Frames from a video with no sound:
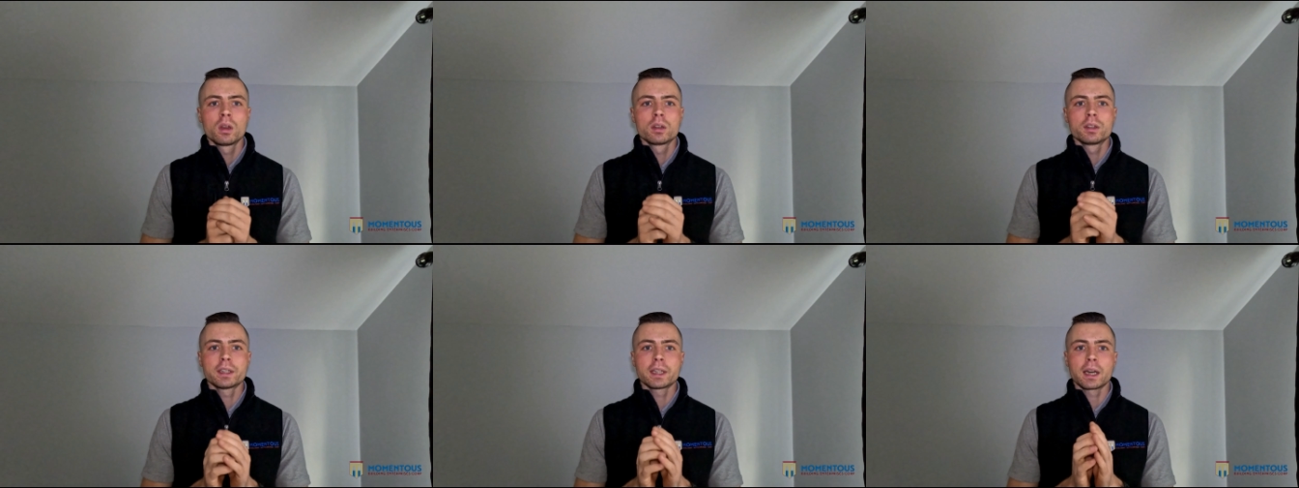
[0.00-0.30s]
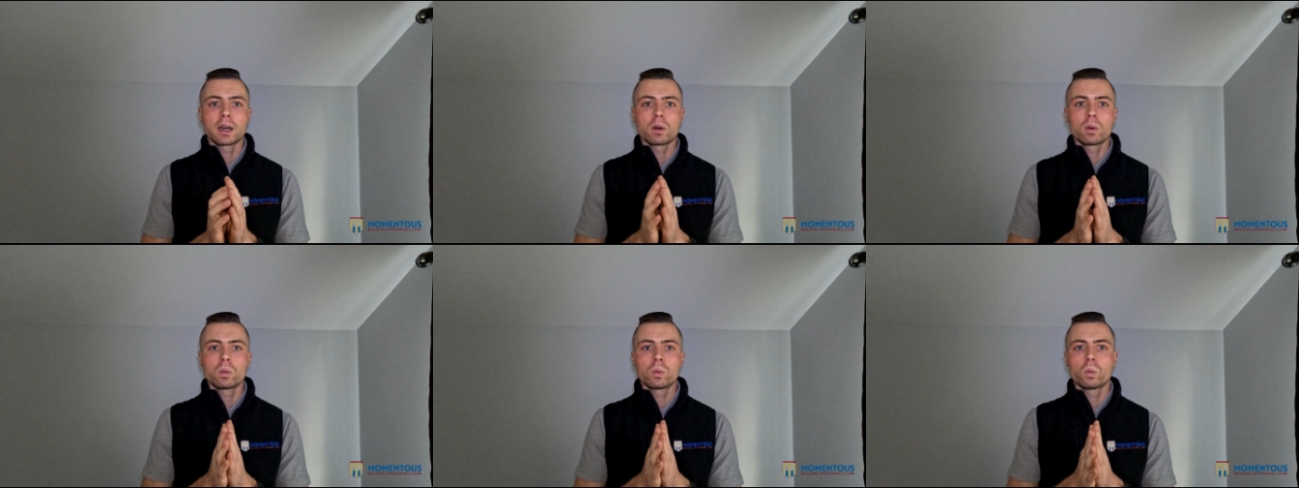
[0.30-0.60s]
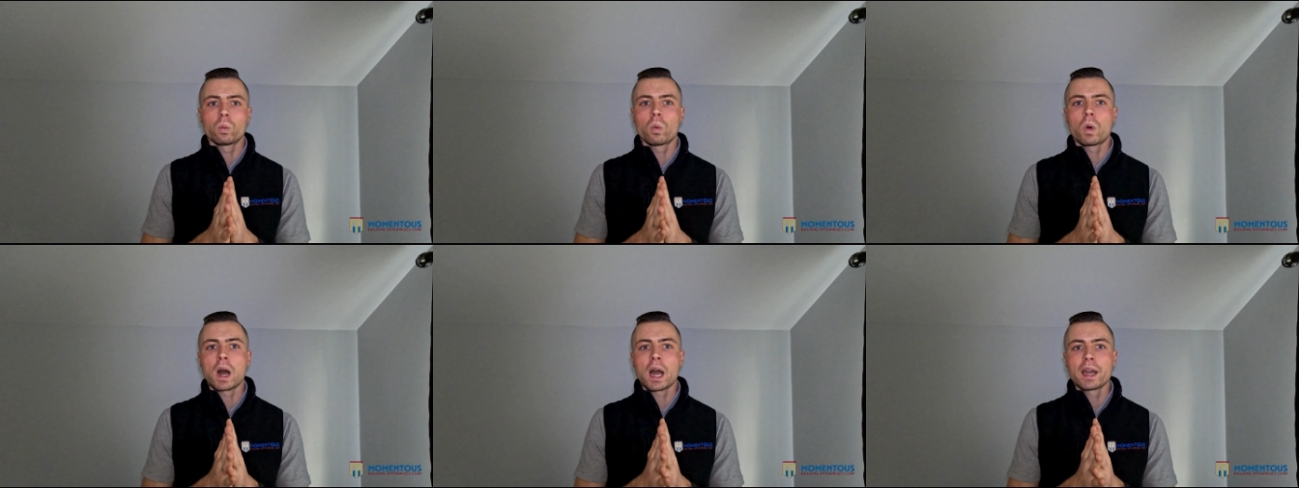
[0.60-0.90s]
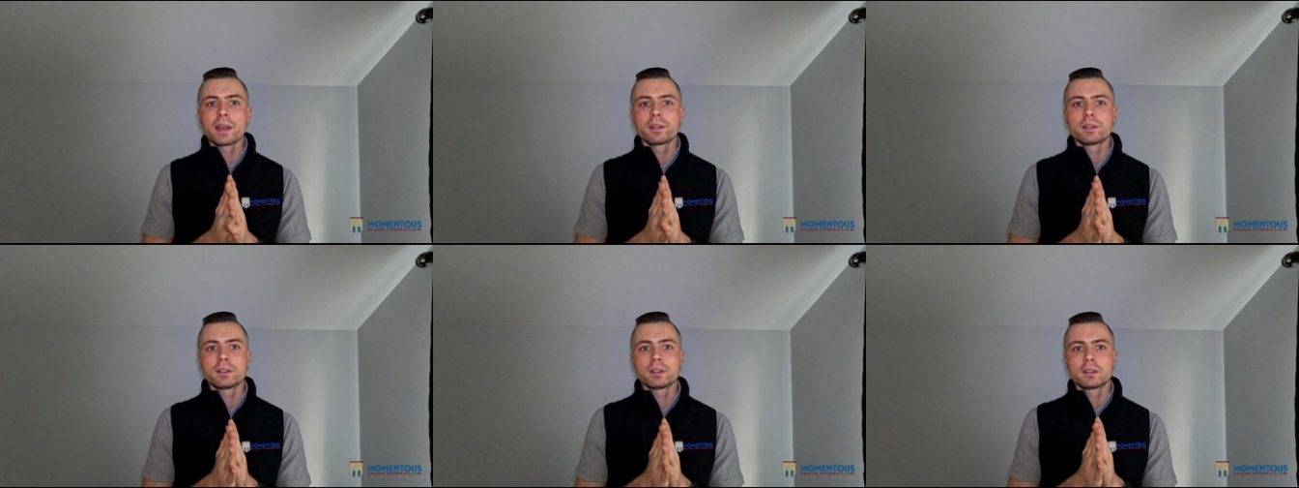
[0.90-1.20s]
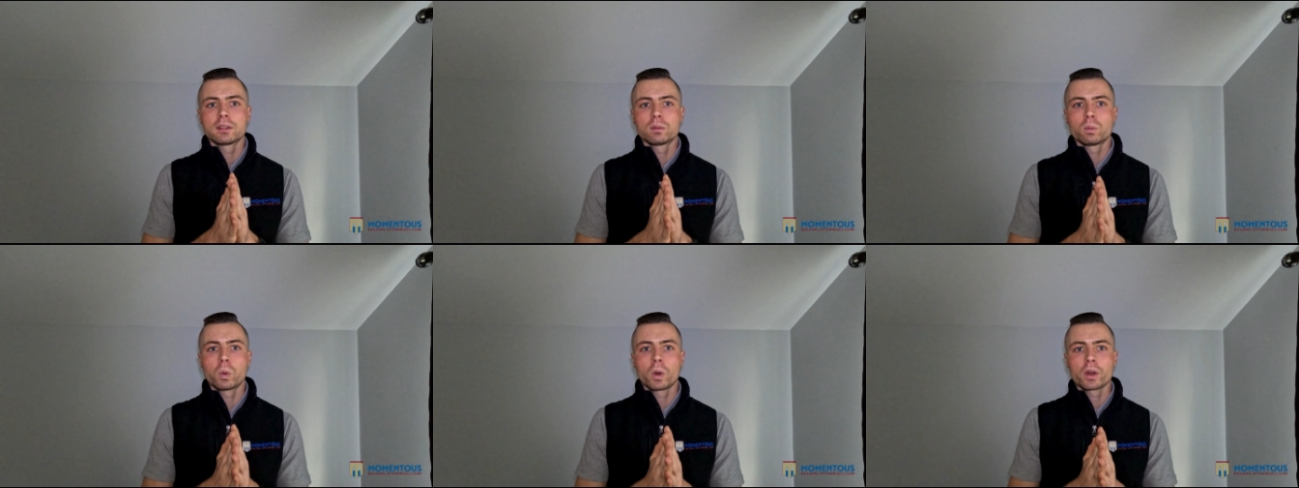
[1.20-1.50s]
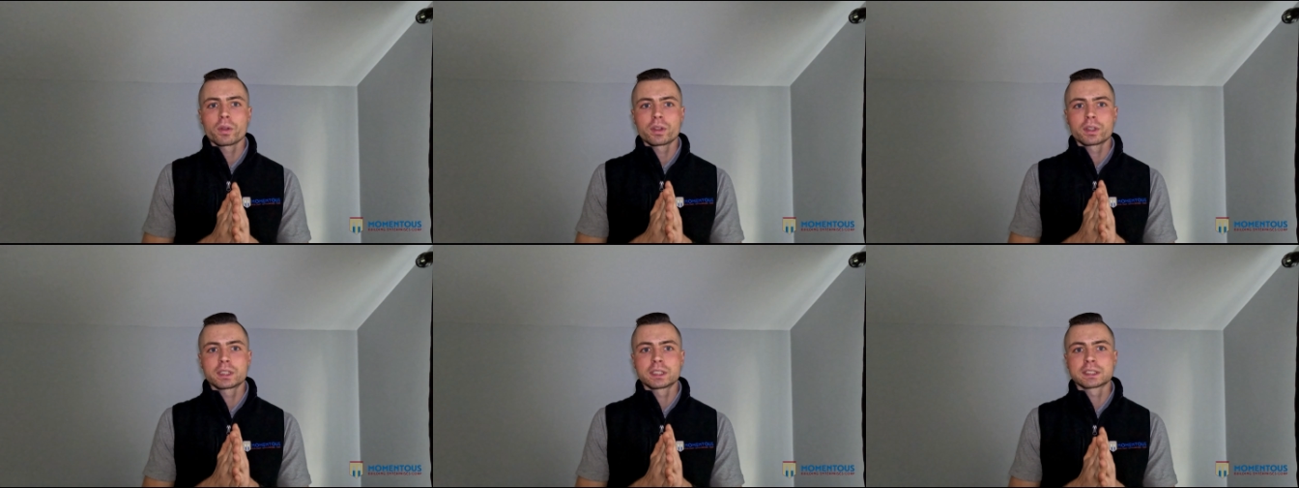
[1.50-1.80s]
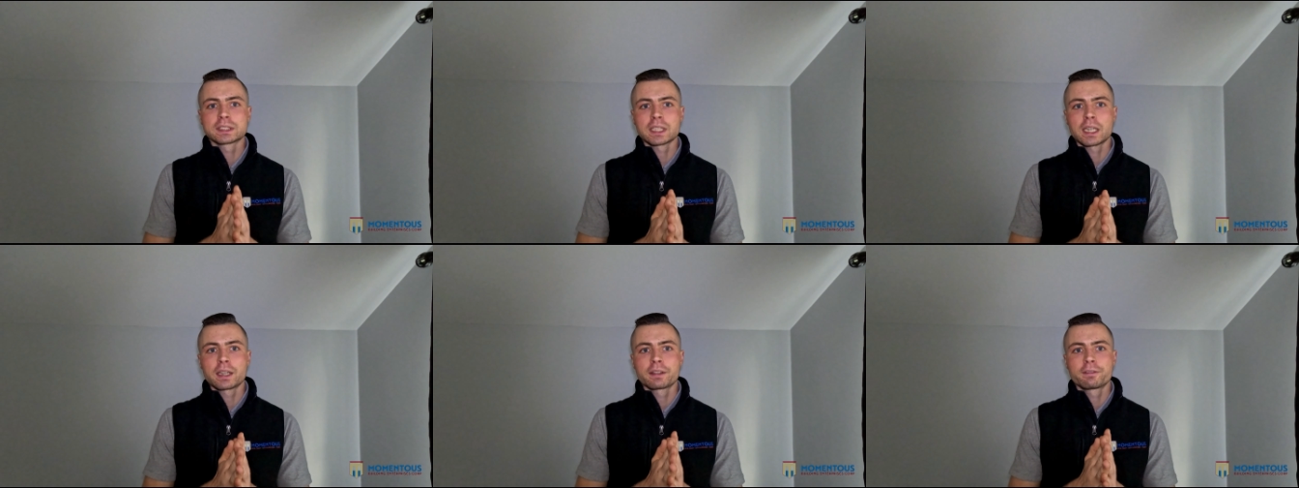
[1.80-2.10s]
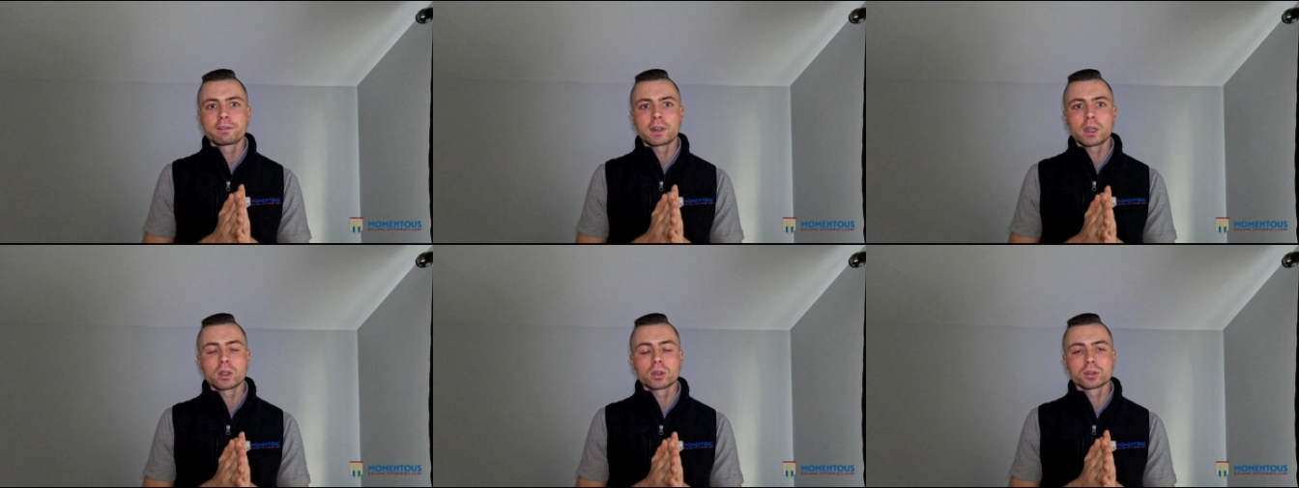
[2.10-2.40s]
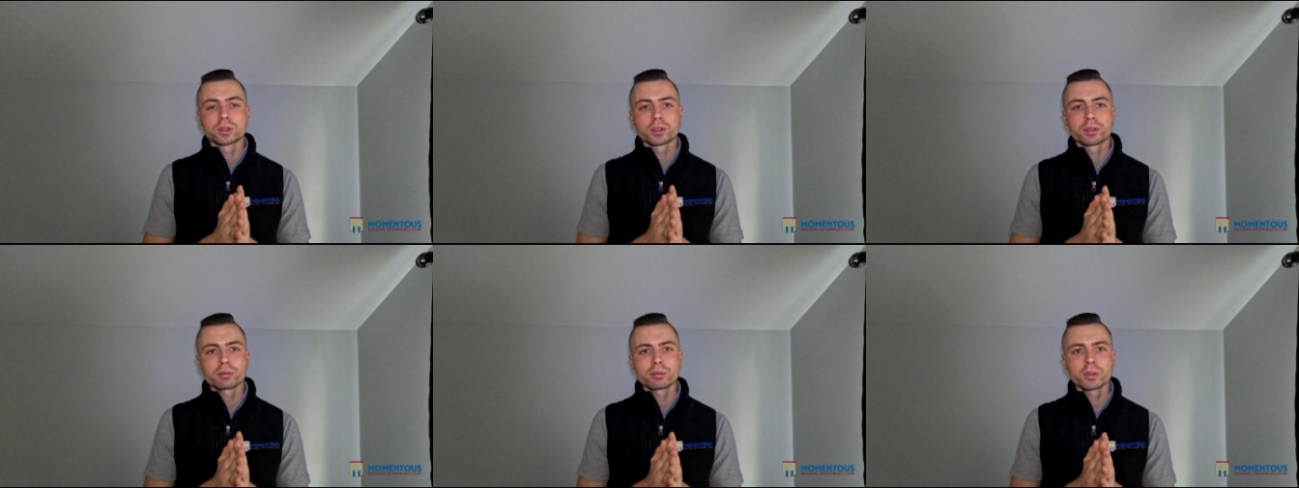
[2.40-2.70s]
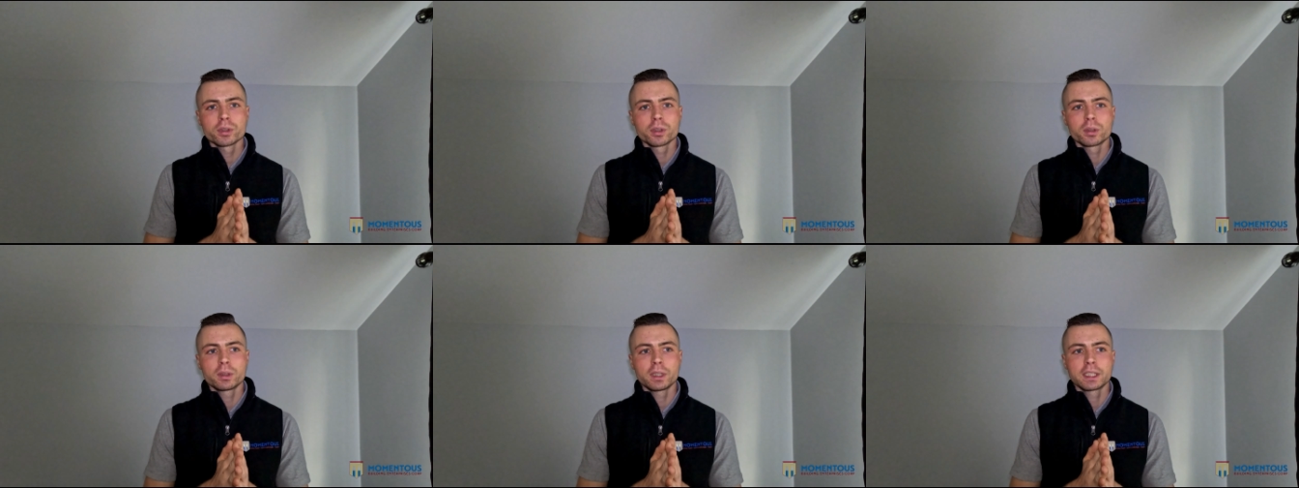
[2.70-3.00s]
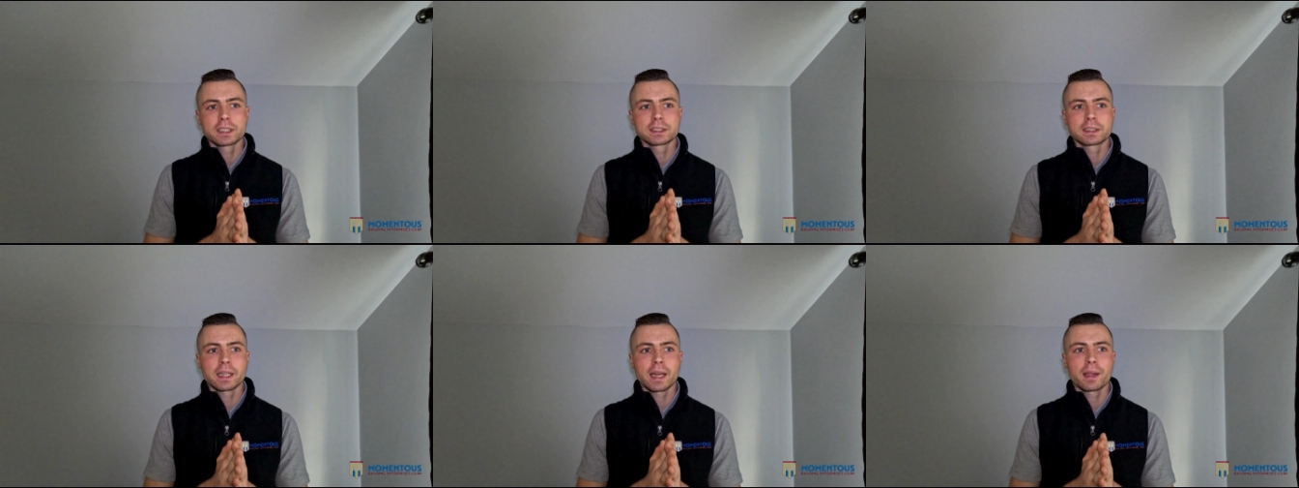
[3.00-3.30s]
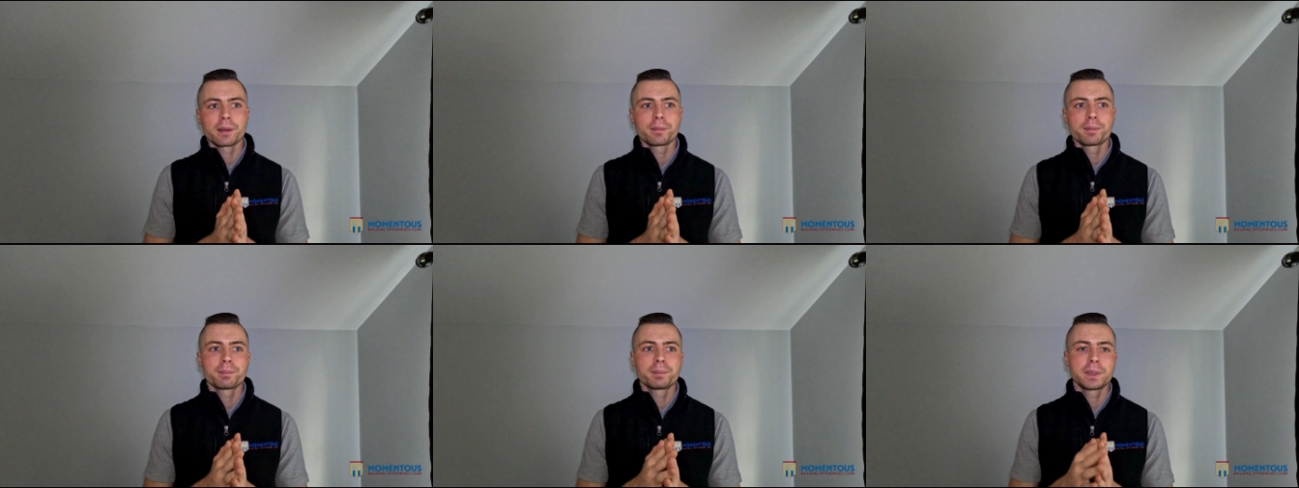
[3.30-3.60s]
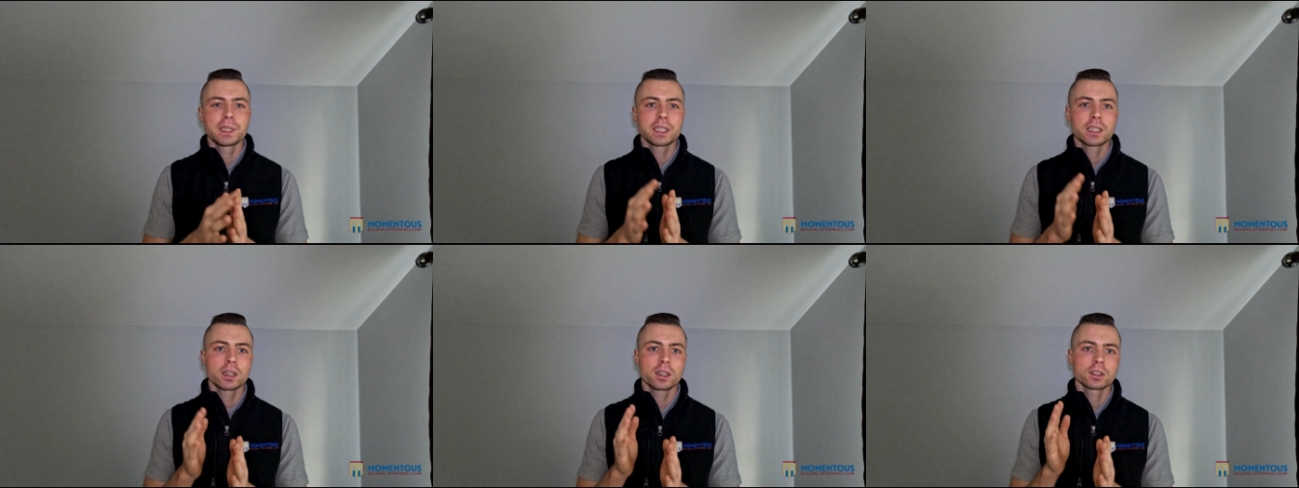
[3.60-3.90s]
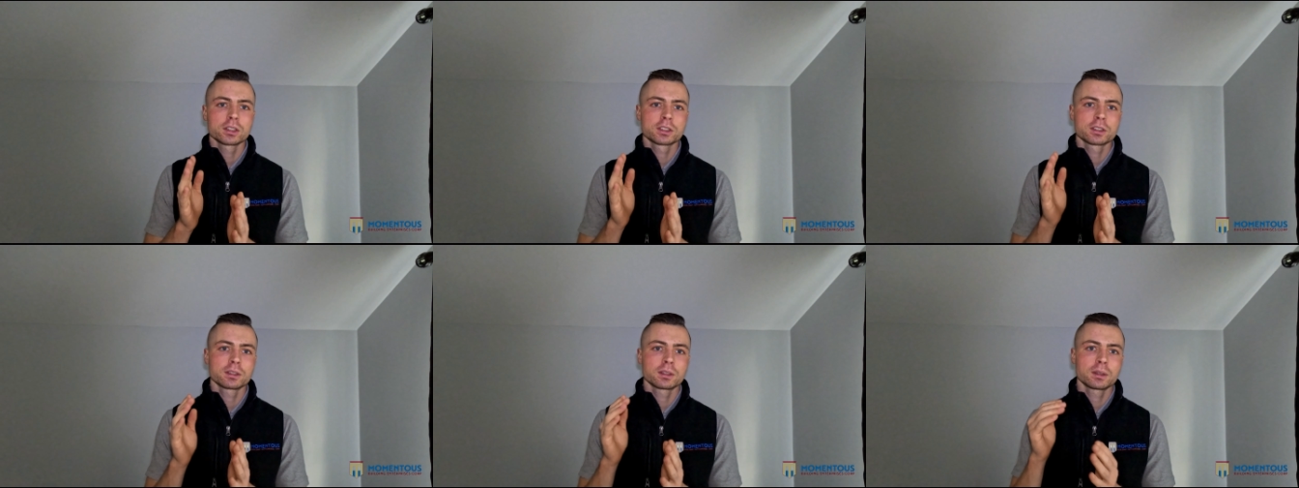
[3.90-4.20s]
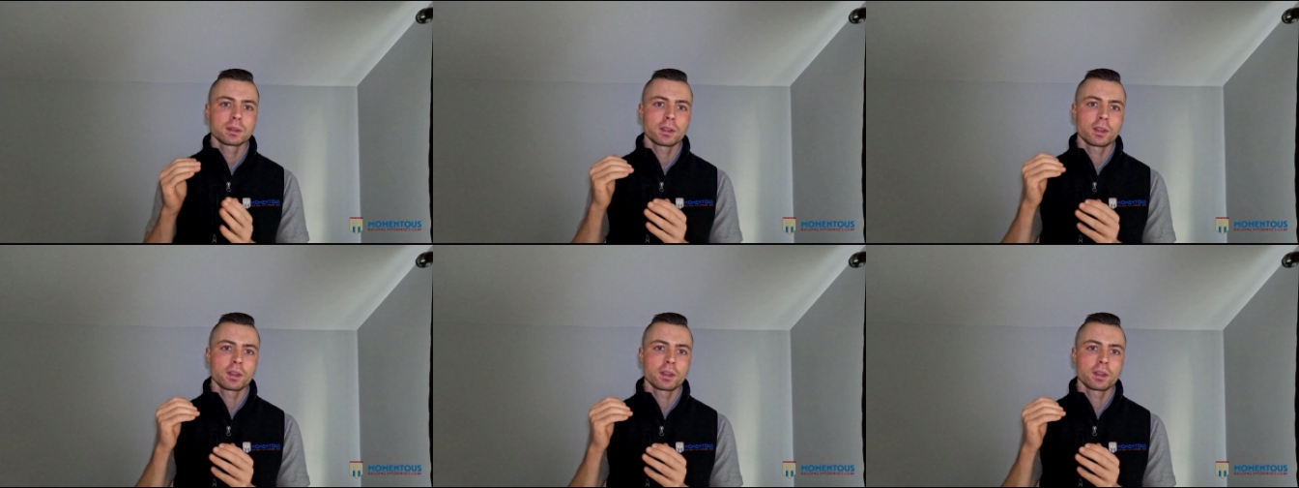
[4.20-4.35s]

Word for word: Now, why where the design follows through is that because